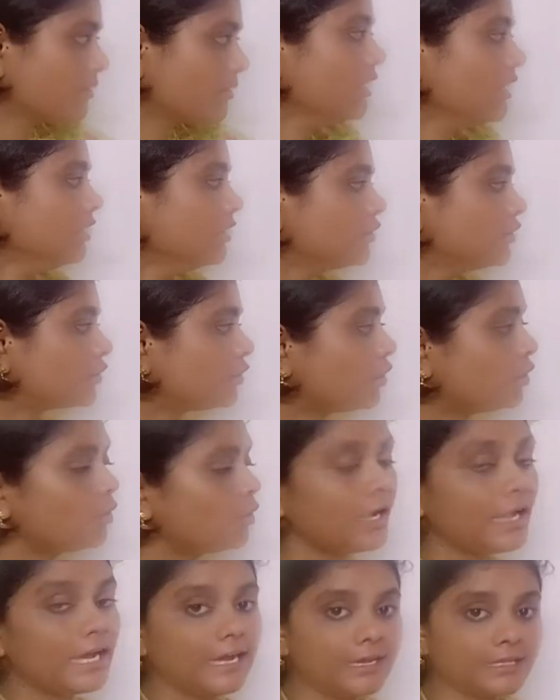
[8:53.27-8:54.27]

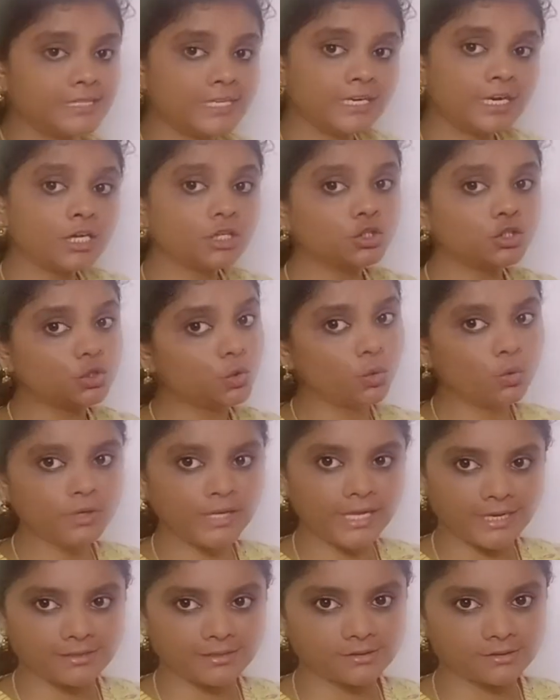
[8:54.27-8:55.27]
So there are two
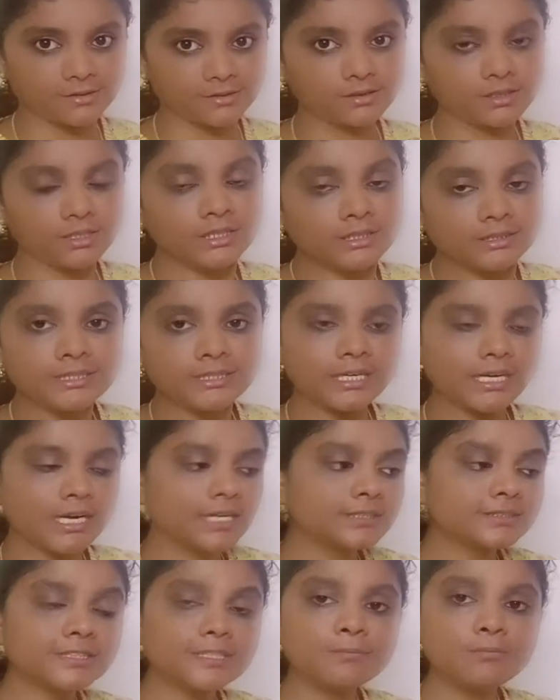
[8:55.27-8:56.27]
cases. There
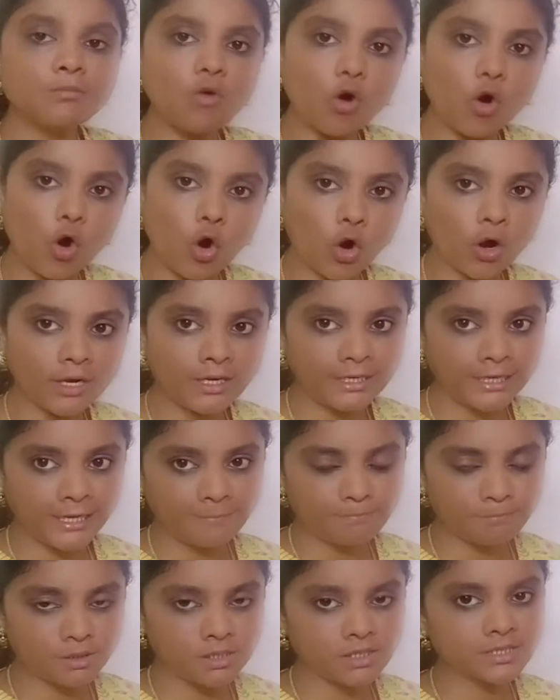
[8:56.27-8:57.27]
are some odd
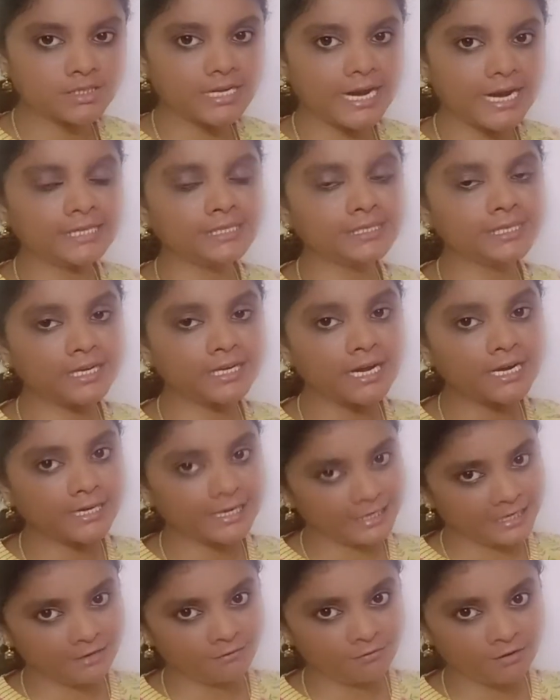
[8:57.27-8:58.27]
numbers and there are
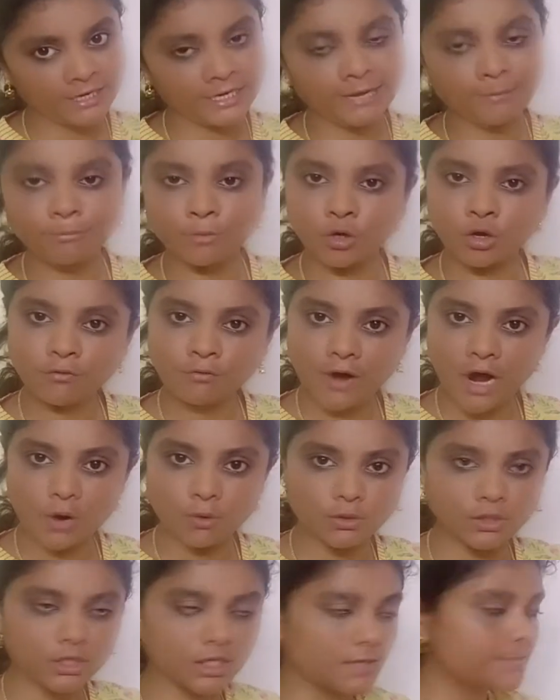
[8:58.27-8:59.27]
even number of
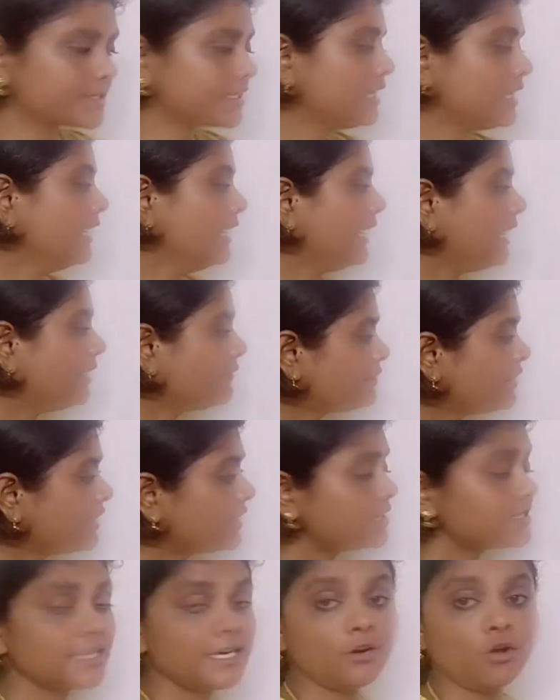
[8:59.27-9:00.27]
outcomes. If there
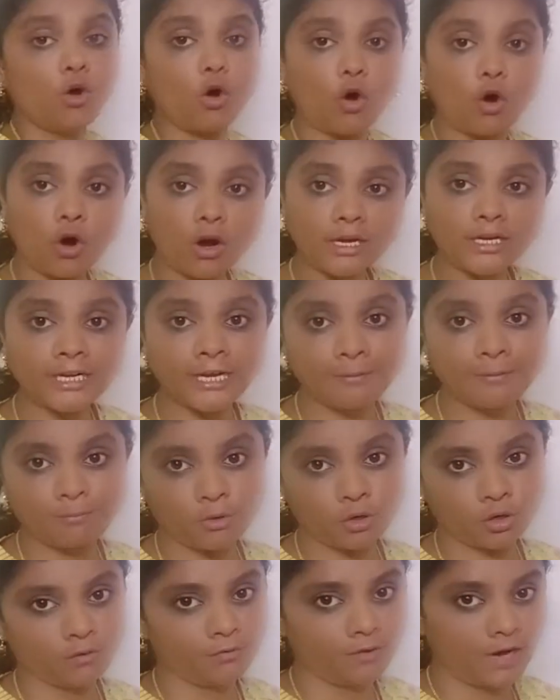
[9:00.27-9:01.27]
is an odd
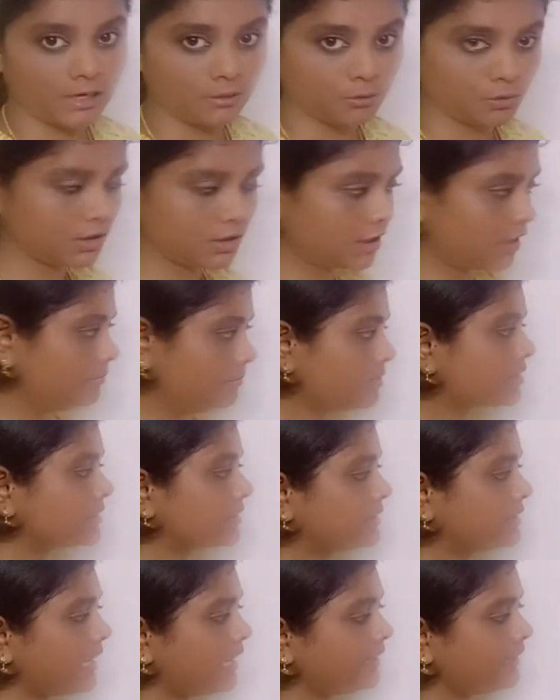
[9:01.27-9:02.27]
number of outcomes,
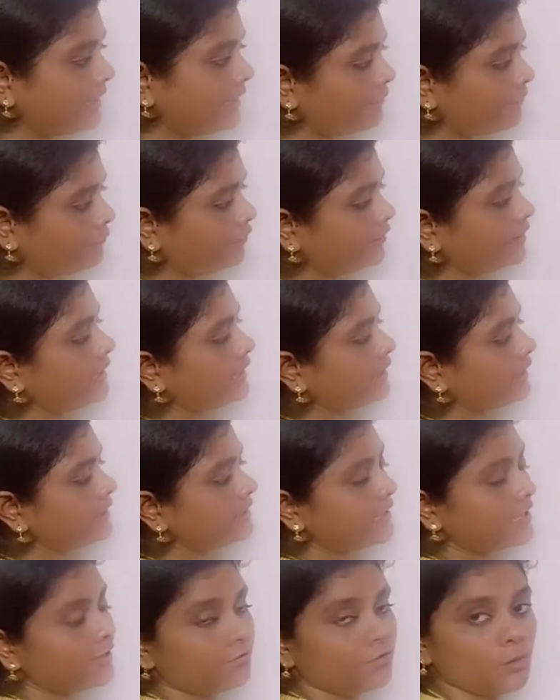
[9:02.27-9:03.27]
then definitely
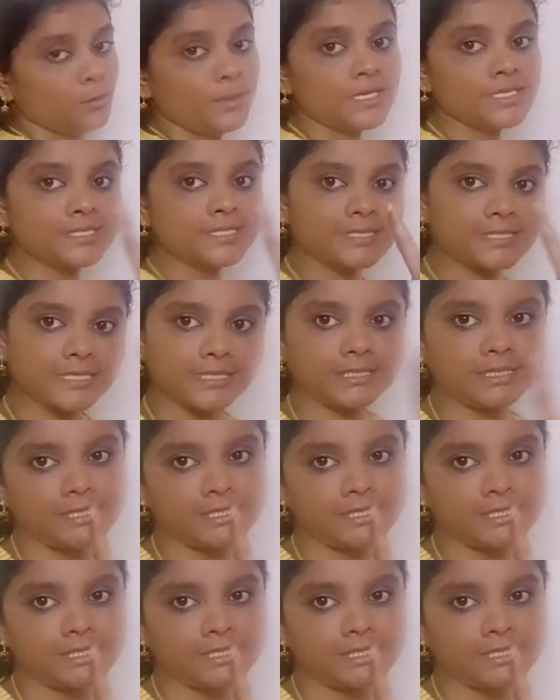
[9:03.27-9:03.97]
there will be a single